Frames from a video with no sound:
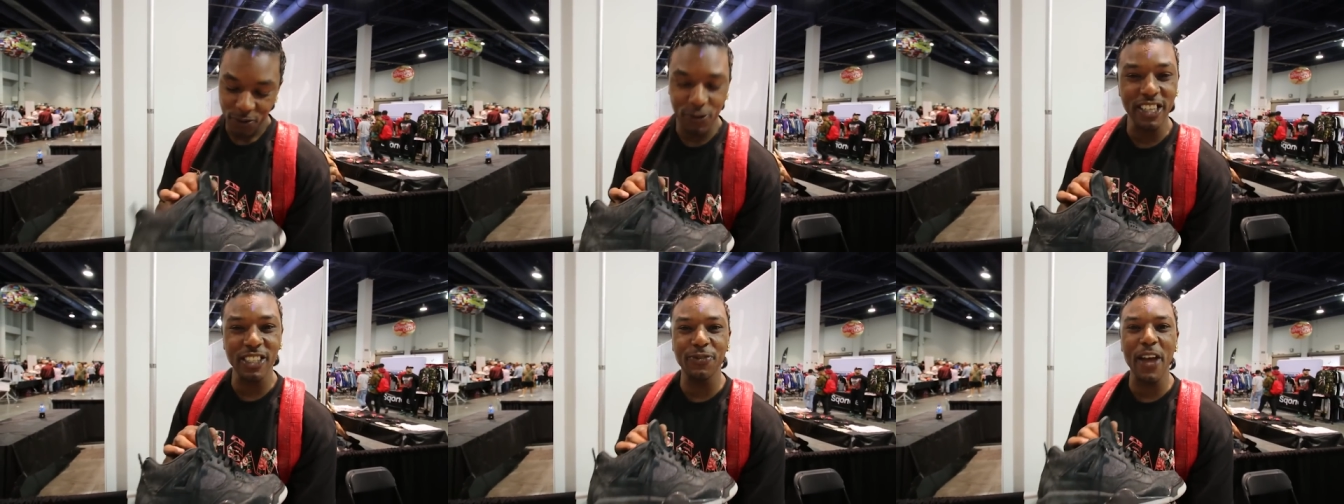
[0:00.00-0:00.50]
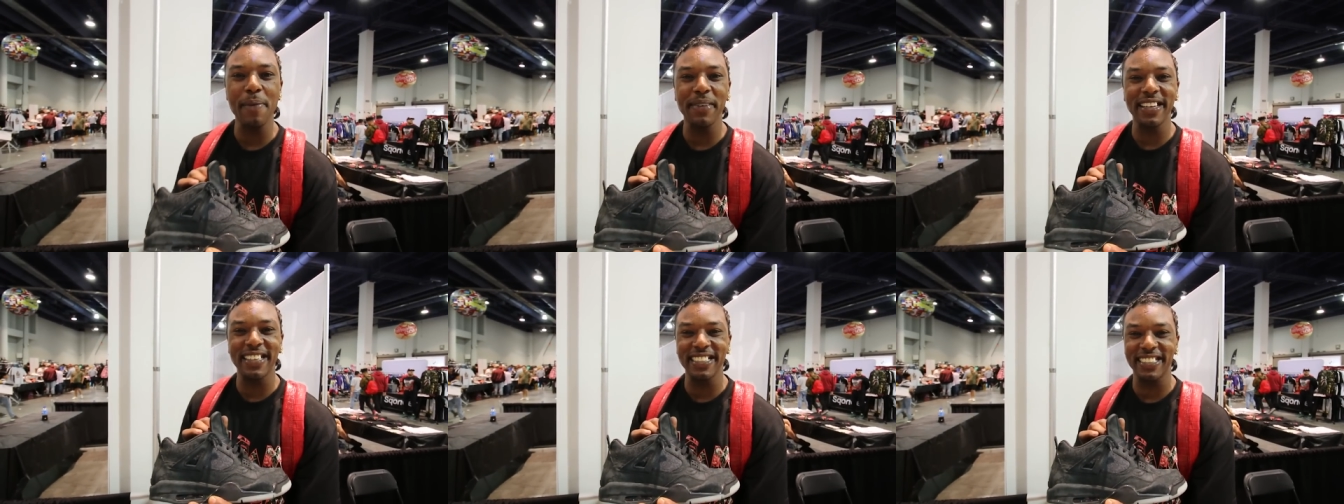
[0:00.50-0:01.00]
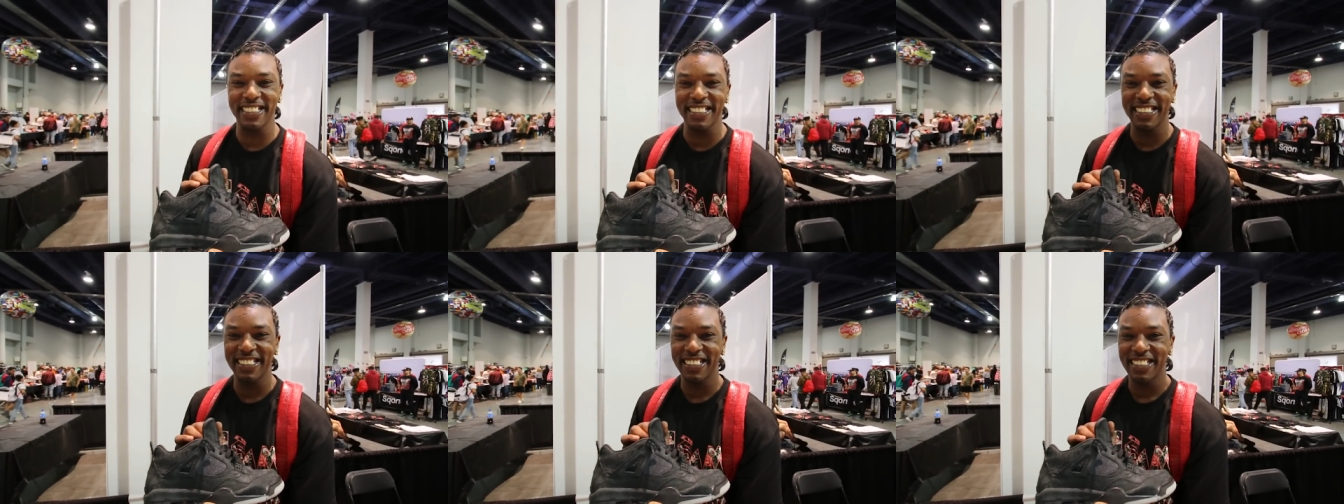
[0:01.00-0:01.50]
Friends and Family Edition.
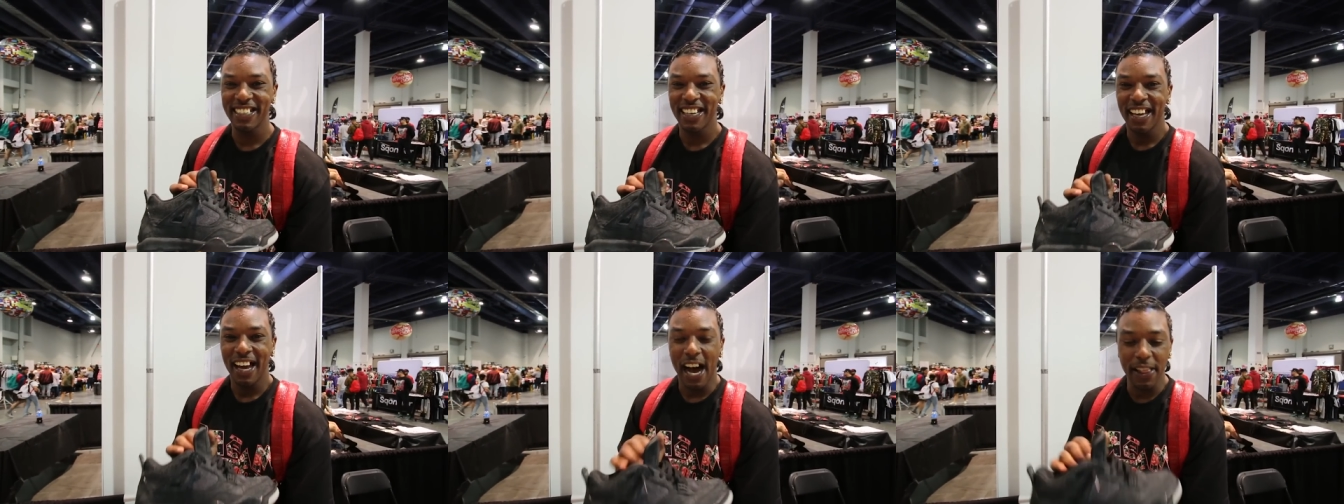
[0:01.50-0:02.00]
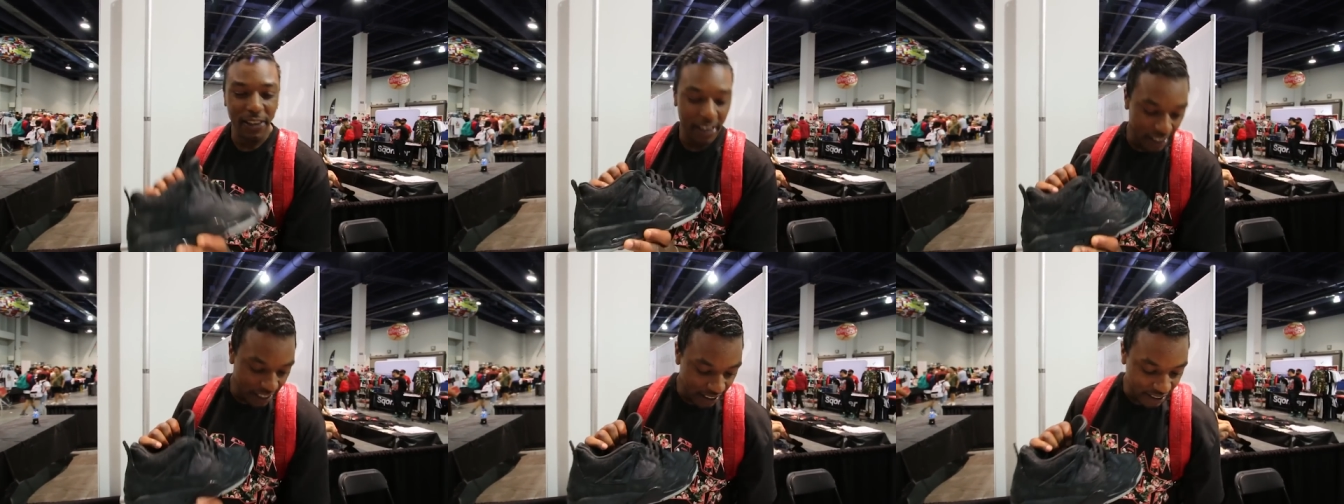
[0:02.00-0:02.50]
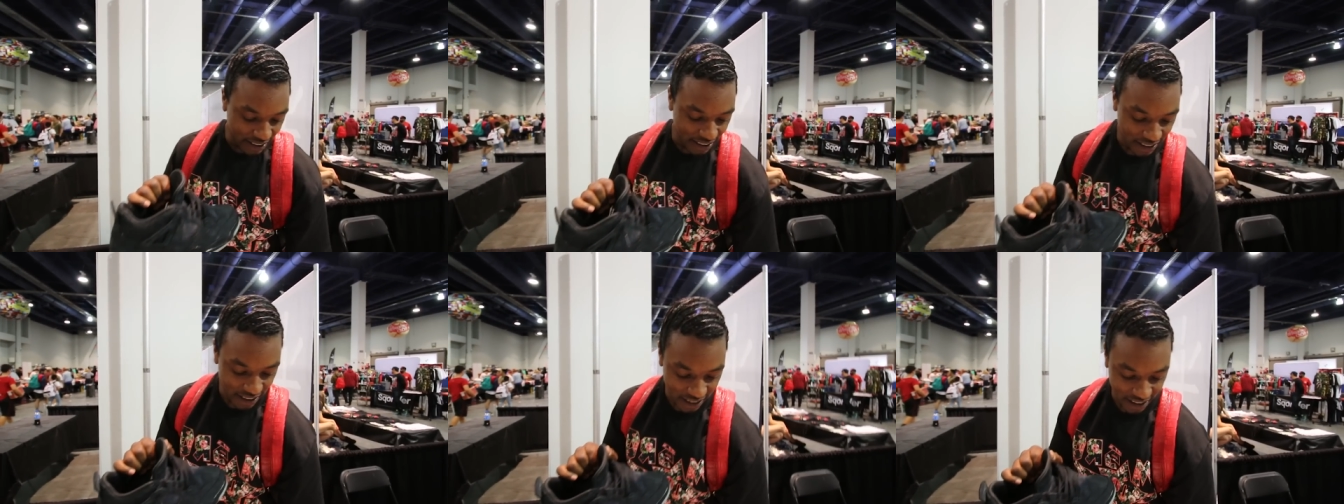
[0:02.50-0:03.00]
Other than this,
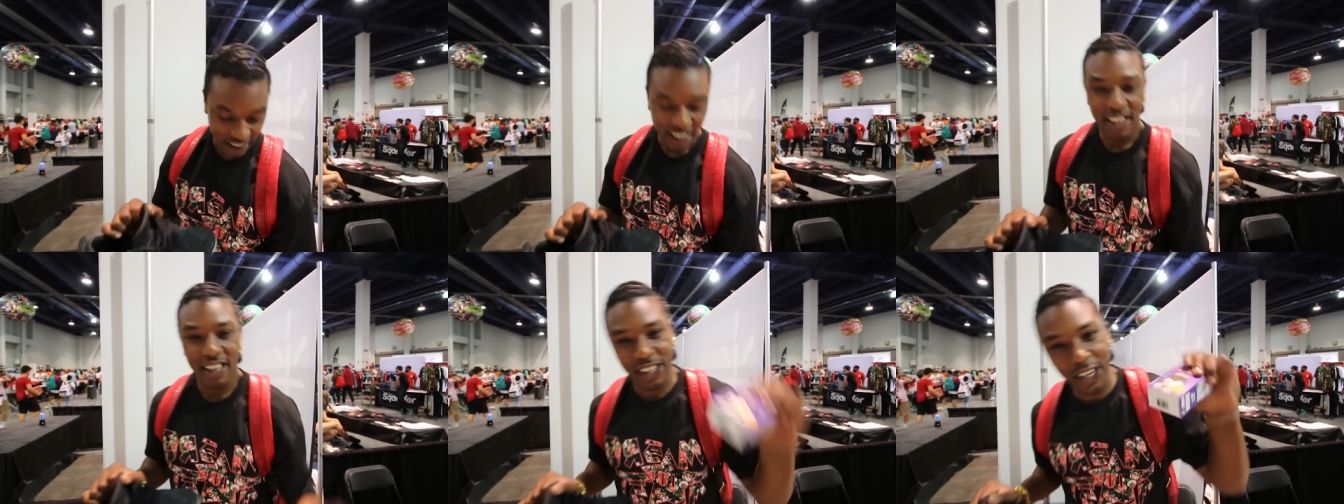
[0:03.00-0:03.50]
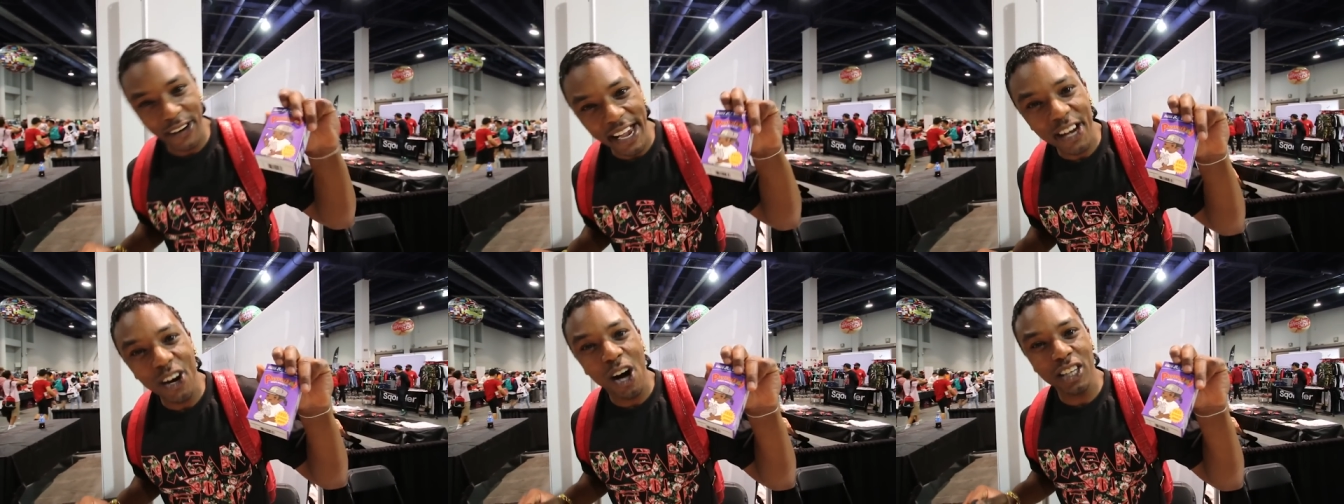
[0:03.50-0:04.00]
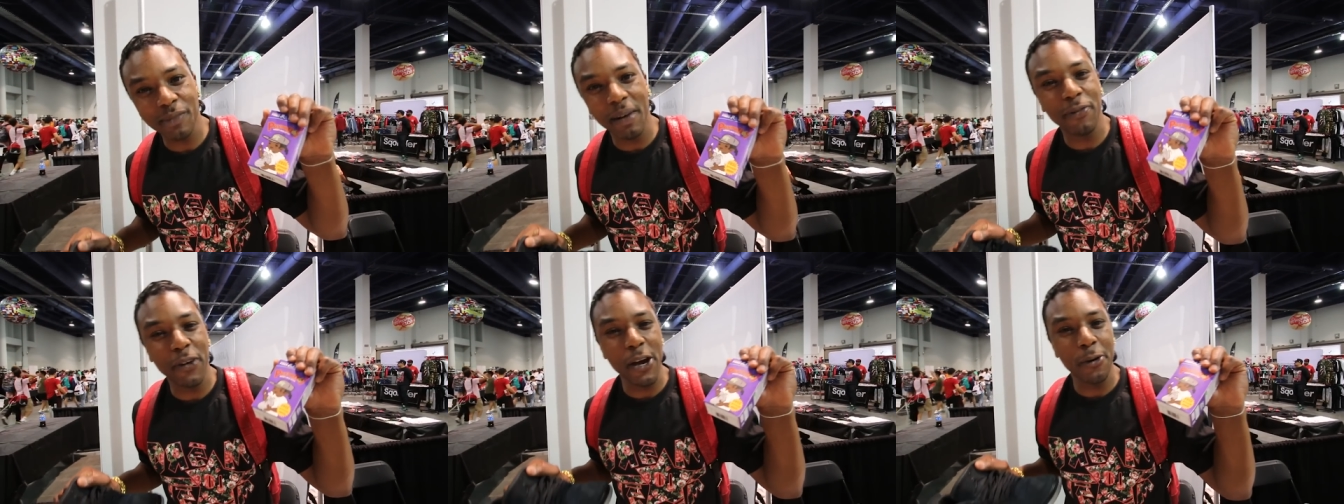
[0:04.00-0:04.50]
the Great Carl is
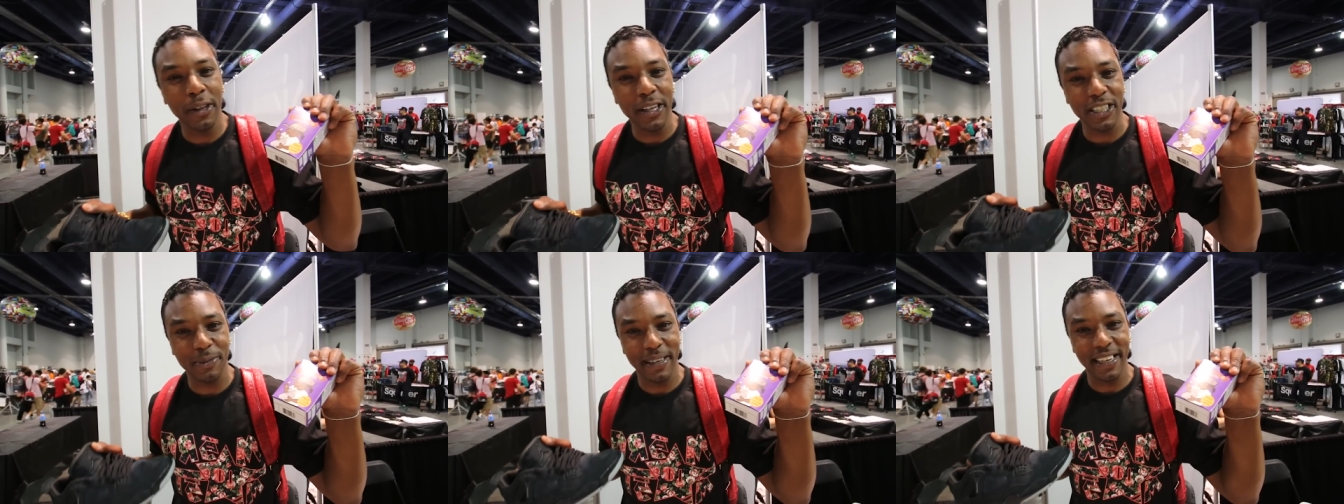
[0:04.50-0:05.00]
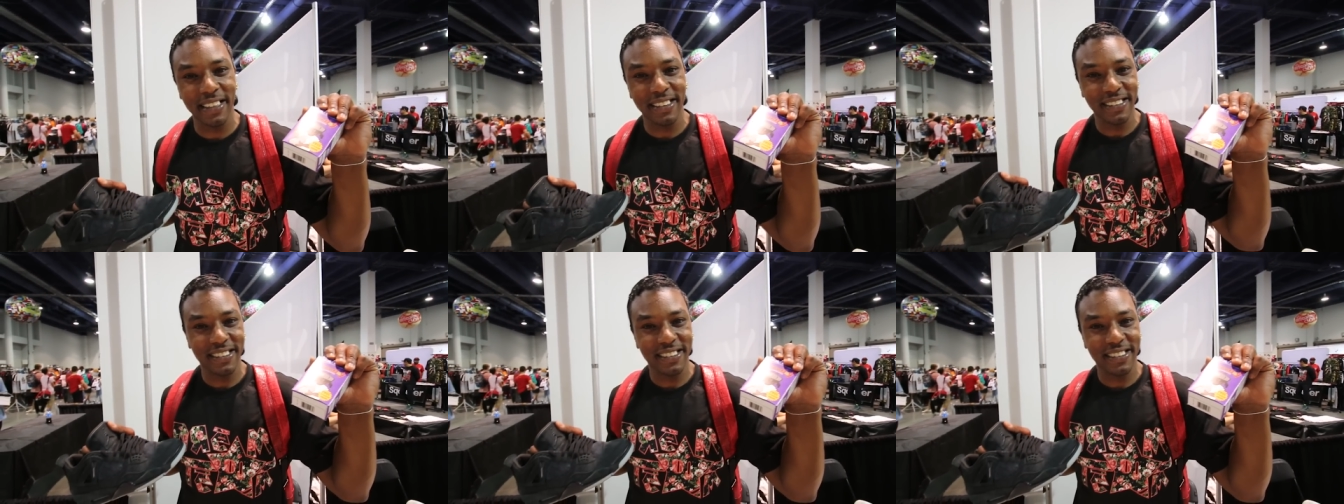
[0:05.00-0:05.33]
my favorite release, man.